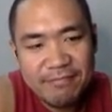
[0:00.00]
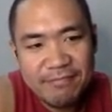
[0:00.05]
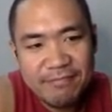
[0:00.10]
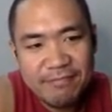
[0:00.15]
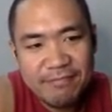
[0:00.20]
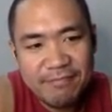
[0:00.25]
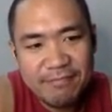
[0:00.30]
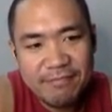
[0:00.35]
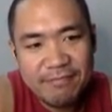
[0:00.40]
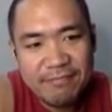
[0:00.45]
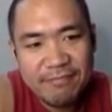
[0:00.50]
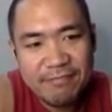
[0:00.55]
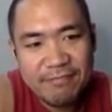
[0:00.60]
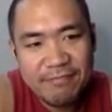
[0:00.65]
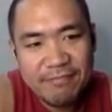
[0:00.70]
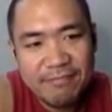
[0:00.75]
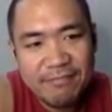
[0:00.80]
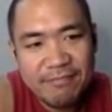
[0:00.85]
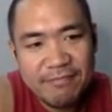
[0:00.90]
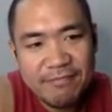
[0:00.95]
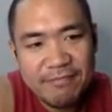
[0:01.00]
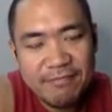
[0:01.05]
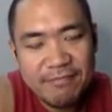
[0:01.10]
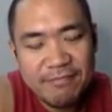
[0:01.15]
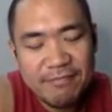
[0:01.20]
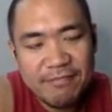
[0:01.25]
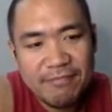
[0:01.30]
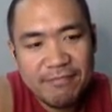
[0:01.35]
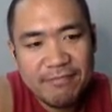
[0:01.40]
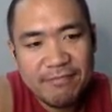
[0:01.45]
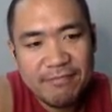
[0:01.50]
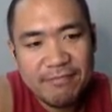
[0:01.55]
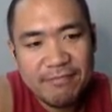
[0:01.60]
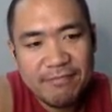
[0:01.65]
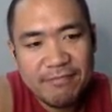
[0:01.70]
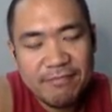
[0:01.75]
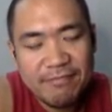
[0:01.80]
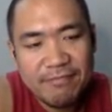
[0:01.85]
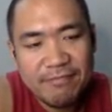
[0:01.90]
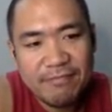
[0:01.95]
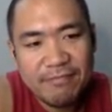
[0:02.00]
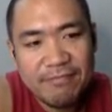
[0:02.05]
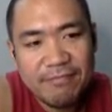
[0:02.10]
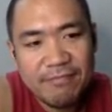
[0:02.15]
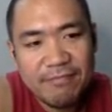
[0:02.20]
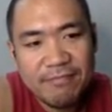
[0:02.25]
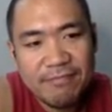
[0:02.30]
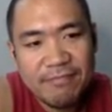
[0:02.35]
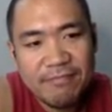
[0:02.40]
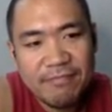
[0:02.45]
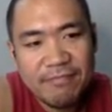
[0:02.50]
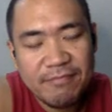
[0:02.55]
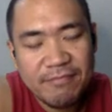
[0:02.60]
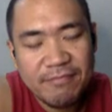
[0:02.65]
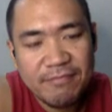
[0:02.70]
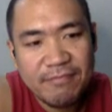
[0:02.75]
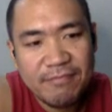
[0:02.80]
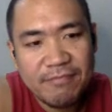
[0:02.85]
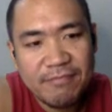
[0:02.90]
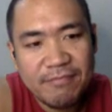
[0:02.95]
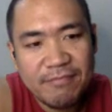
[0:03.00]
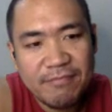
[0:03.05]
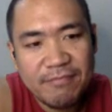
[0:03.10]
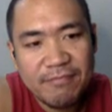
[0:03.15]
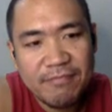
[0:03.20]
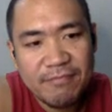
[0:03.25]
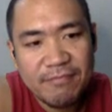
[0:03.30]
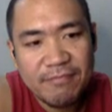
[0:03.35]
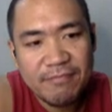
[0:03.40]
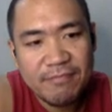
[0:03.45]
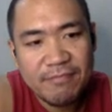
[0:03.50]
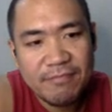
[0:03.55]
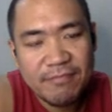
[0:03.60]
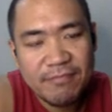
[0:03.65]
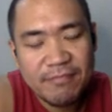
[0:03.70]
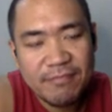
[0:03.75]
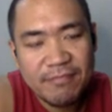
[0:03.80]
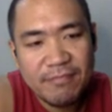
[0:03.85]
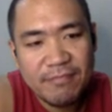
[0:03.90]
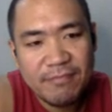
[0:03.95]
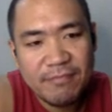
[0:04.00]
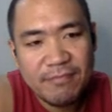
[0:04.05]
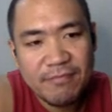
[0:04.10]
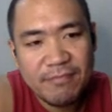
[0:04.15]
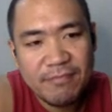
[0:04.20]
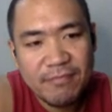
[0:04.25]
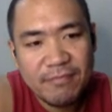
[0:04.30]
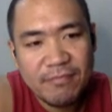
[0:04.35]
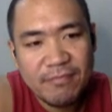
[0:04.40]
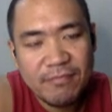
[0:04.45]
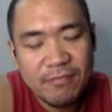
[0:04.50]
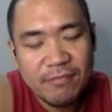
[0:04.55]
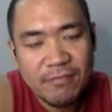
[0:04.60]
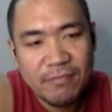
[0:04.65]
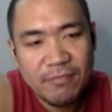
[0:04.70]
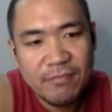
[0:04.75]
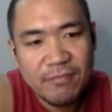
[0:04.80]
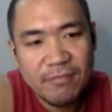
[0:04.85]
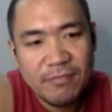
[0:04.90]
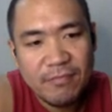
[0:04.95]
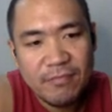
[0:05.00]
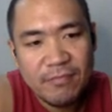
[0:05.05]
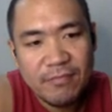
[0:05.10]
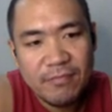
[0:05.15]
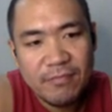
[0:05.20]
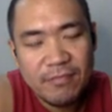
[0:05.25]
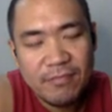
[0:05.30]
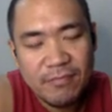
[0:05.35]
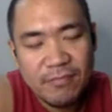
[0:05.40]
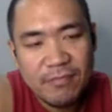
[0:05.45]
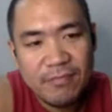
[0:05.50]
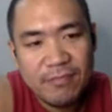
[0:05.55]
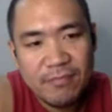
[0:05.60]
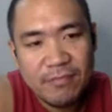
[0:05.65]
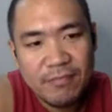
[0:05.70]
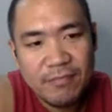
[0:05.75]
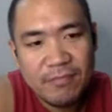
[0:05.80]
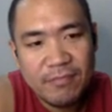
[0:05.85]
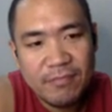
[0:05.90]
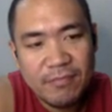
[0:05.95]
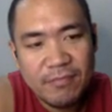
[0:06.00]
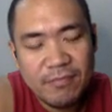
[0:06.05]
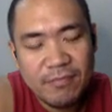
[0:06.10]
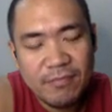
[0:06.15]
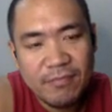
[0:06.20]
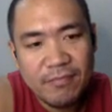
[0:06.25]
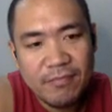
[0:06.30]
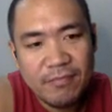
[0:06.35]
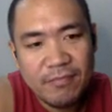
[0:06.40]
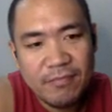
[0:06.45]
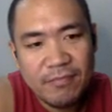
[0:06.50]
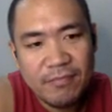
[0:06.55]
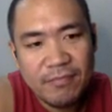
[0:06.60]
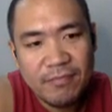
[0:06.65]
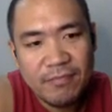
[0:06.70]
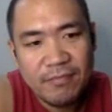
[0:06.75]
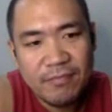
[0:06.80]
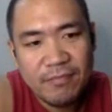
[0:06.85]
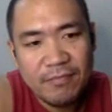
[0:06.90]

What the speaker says: This person isn't speaking.